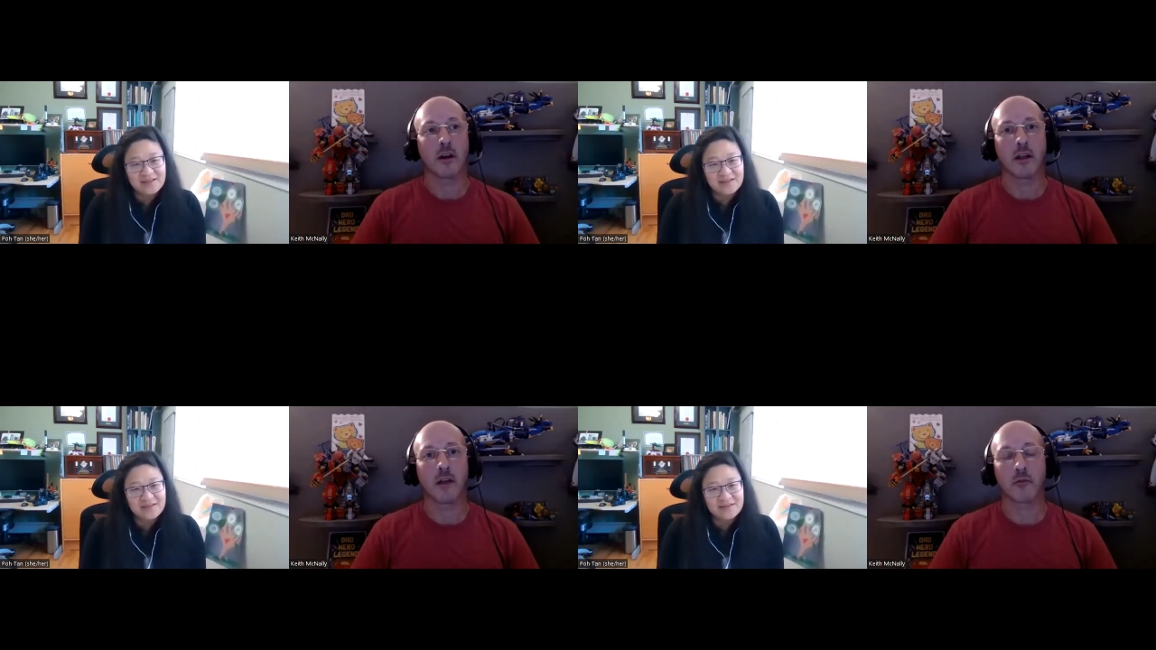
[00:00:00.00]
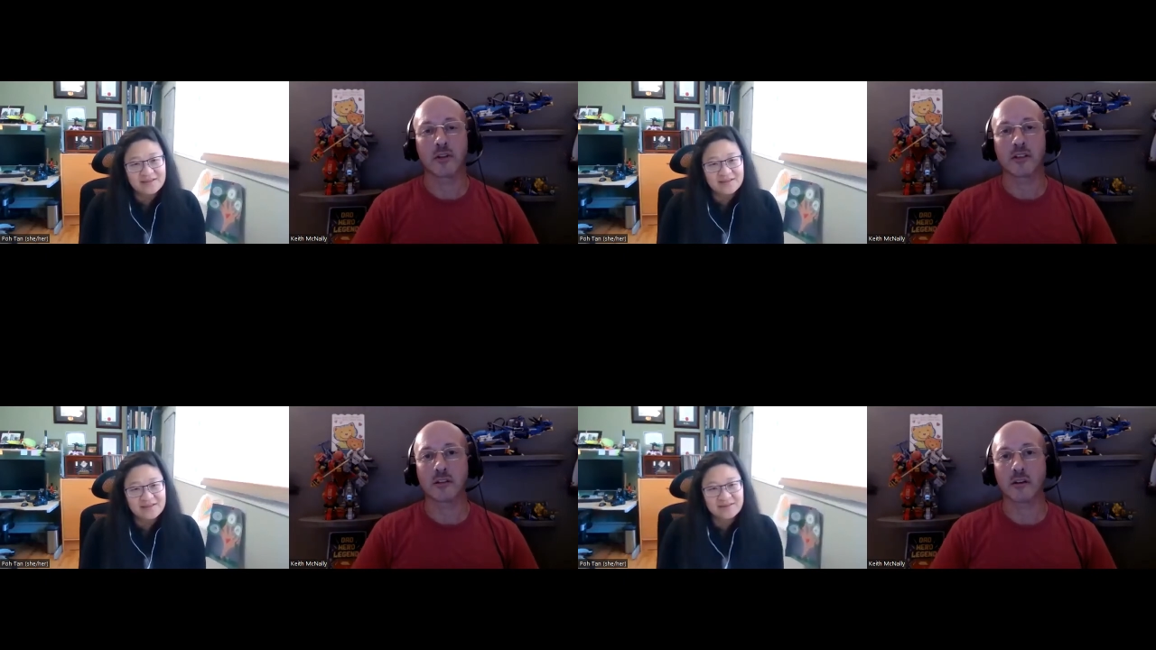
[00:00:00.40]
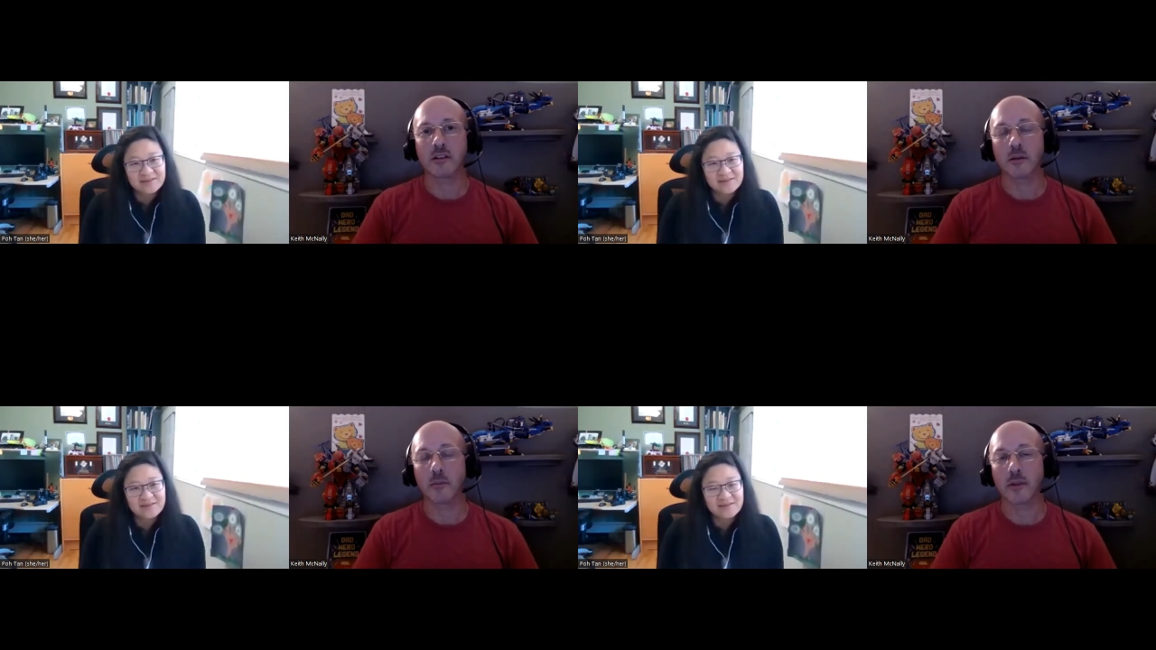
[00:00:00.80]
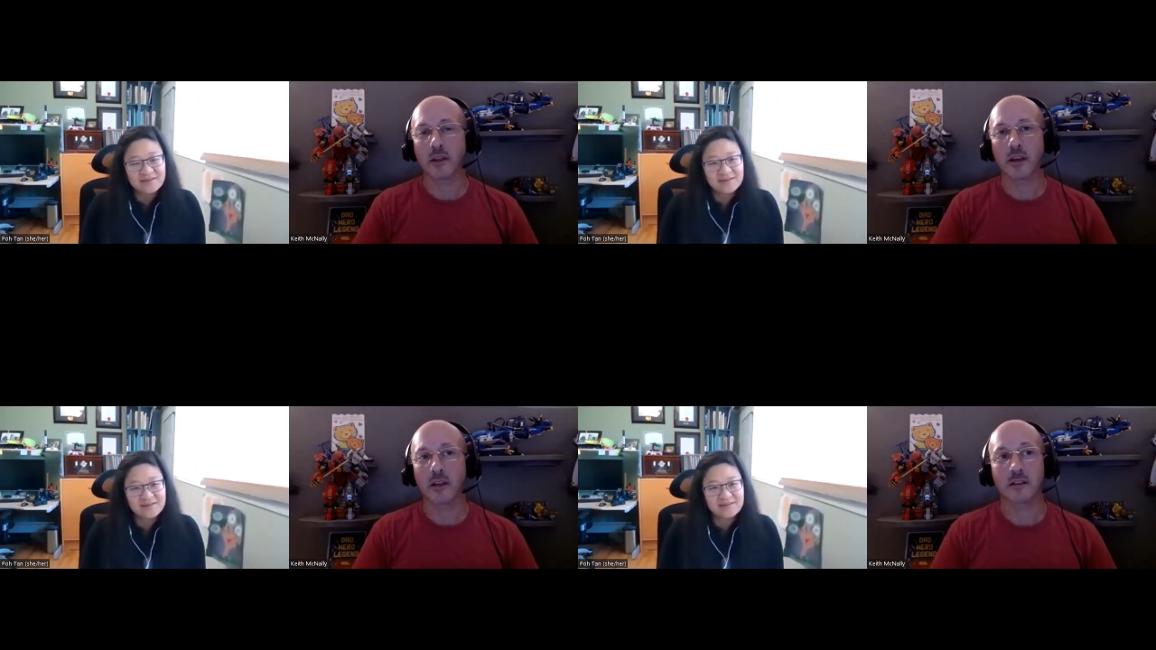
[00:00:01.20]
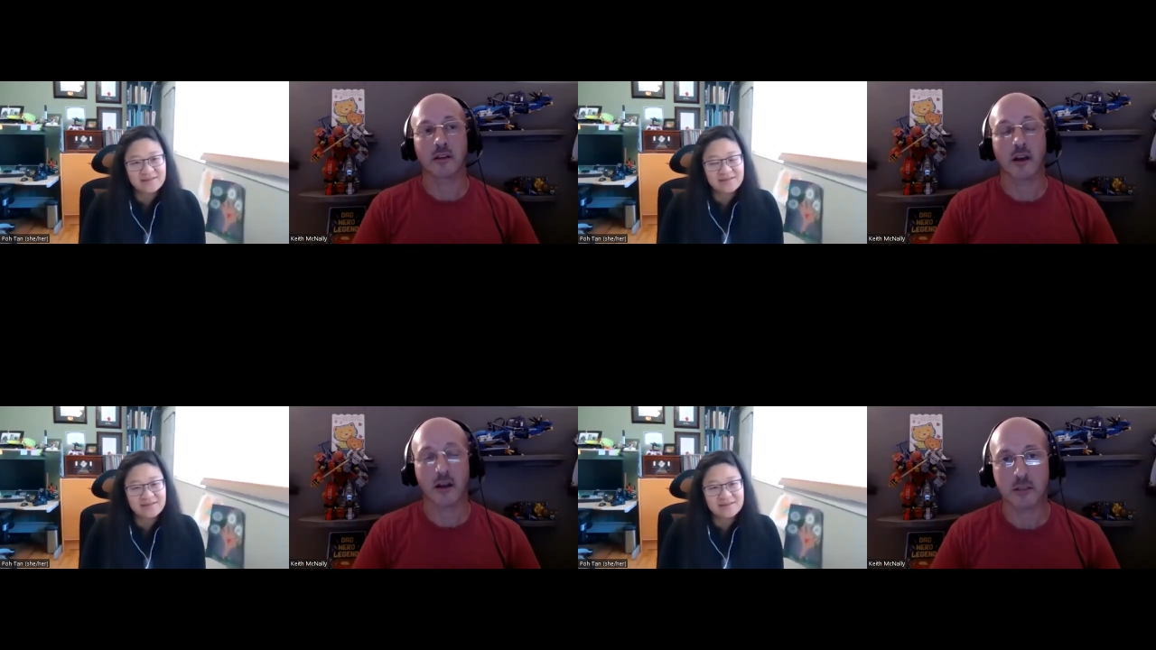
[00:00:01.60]
Speaker 1: if you're just learning something in a
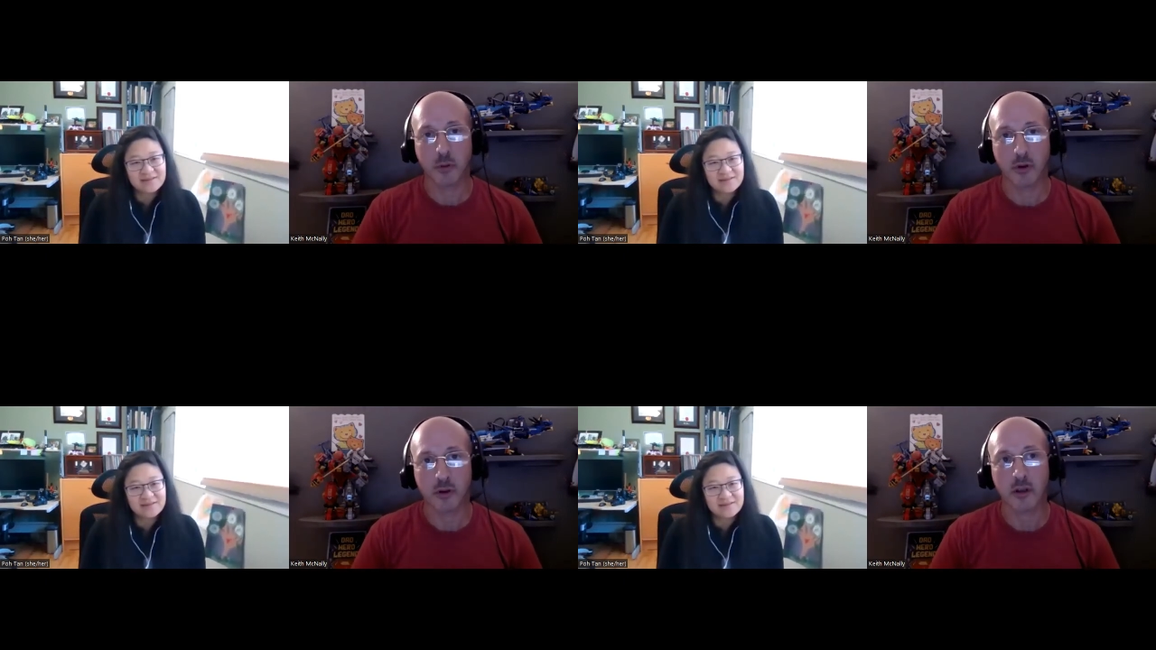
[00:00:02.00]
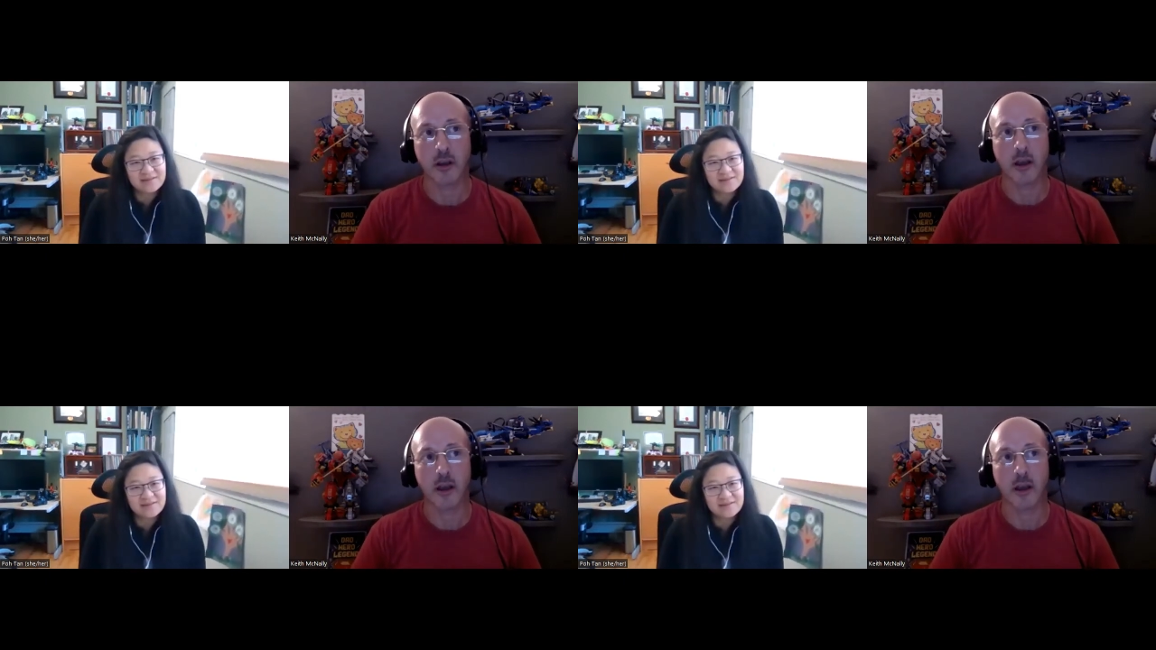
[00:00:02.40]
textbook